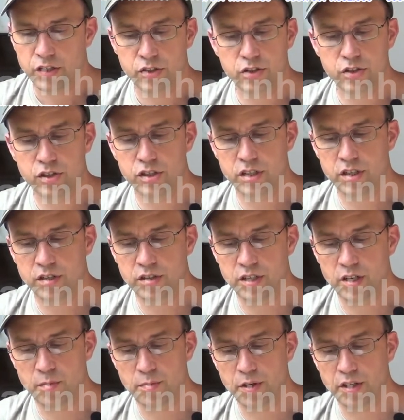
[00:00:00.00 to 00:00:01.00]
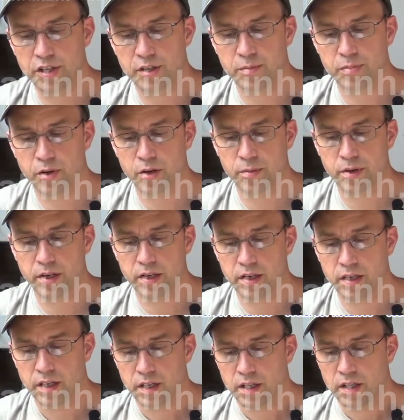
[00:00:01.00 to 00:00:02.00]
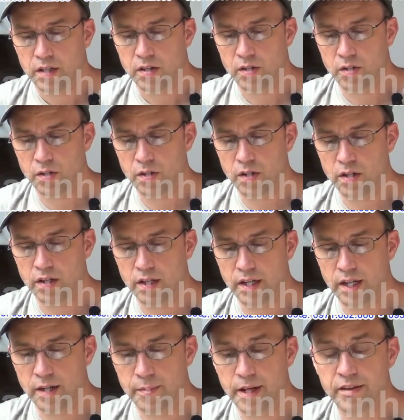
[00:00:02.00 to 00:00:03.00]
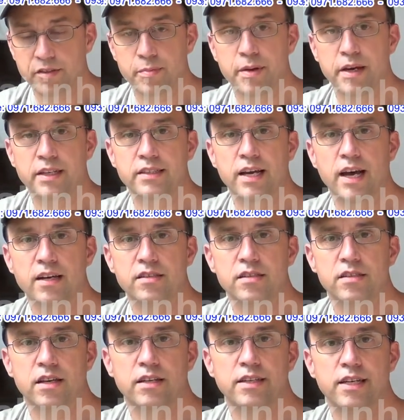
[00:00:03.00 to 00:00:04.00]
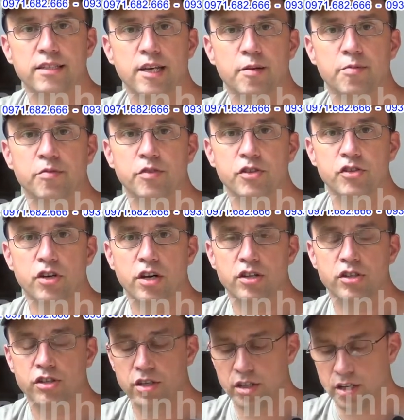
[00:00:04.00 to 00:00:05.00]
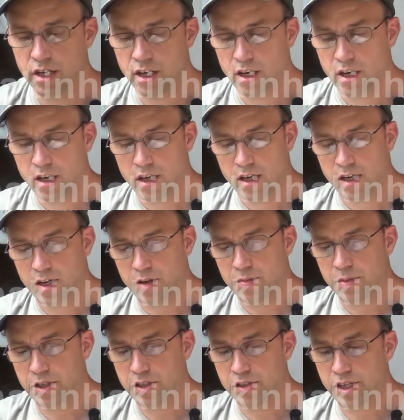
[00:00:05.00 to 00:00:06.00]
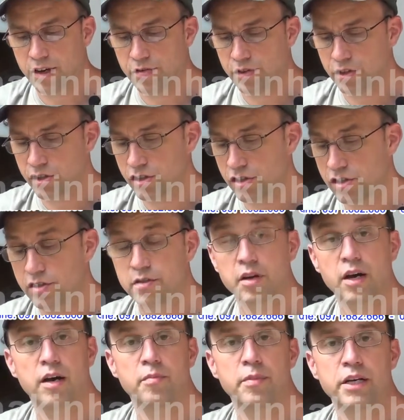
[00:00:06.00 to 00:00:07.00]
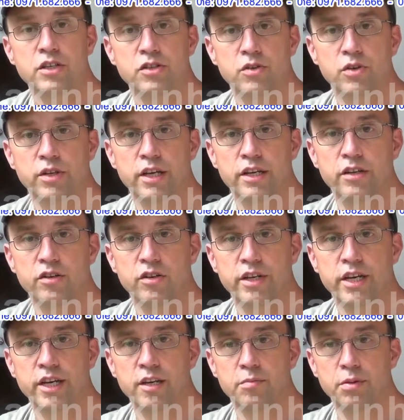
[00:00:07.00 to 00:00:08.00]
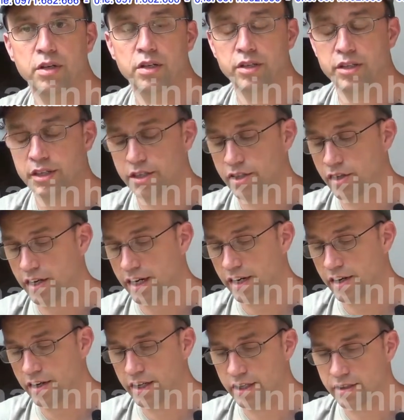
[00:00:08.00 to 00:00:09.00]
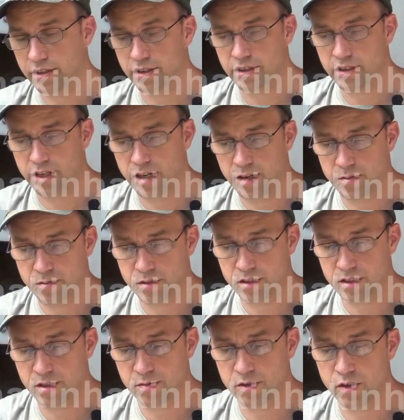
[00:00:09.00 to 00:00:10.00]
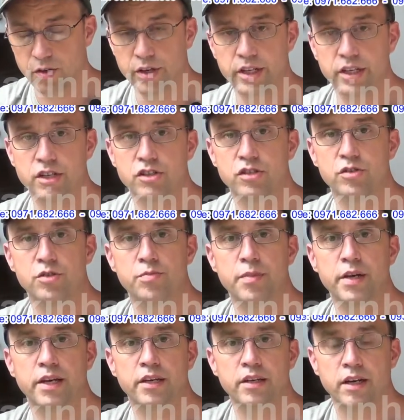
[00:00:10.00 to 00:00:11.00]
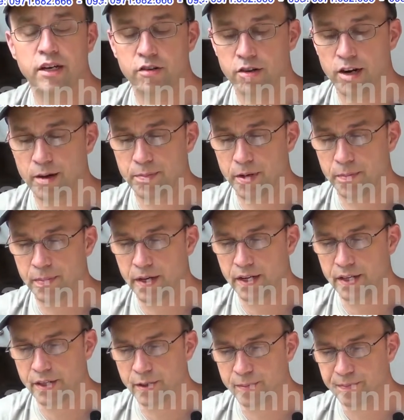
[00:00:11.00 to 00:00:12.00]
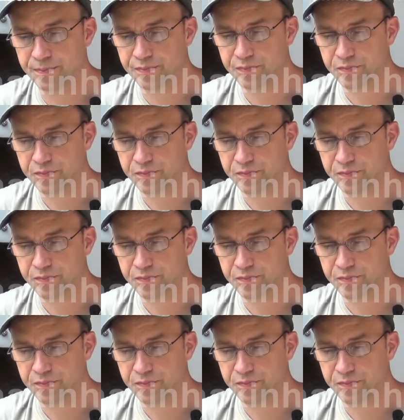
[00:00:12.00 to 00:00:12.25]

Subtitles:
you usually don't need a building permit or have to pay taxes on that type of a structure. But you definitely should make sure that you're okay to build in your area. Some zoning issues may crop up on you.